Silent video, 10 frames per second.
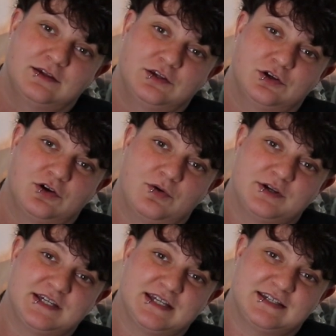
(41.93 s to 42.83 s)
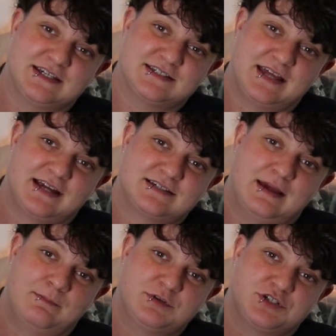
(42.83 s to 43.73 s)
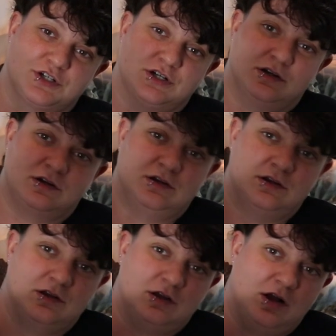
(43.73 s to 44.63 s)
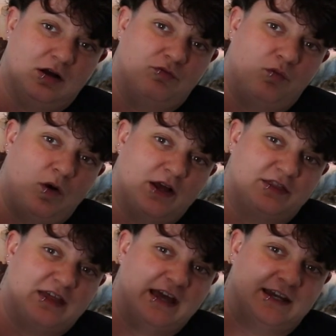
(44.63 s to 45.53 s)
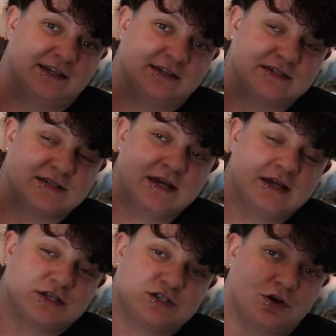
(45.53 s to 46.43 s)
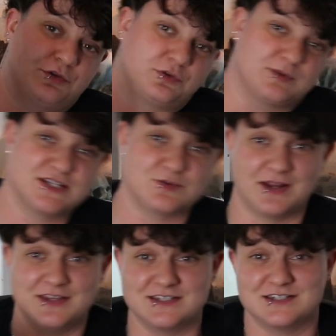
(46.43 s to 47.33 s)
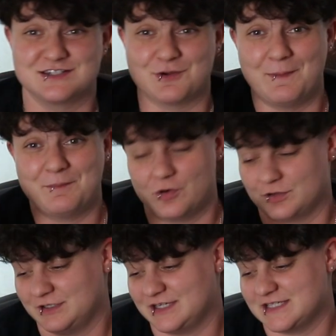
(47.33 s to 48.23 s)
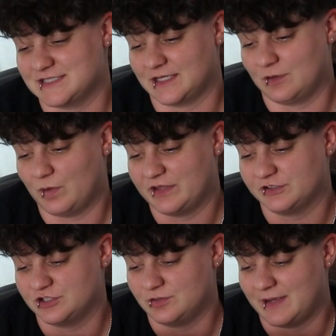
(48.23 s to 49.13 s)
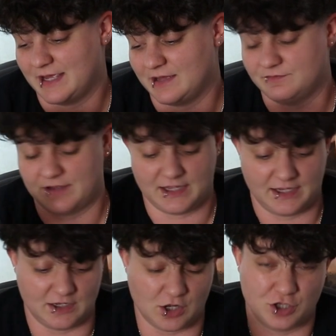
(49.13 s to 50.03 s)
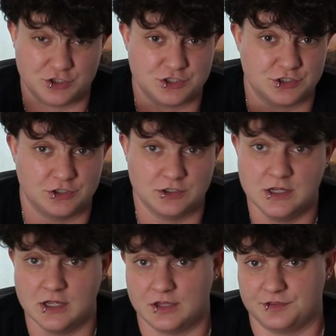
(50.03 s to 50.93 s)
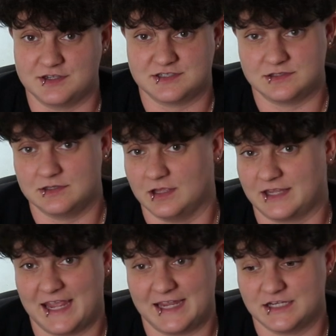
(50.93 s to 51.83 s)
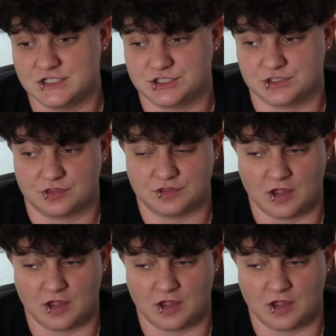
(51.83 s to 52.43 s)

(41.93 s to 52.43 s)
you're going to get the exact temperature of what that is. So the reason why this is so important is whether you have a under the cage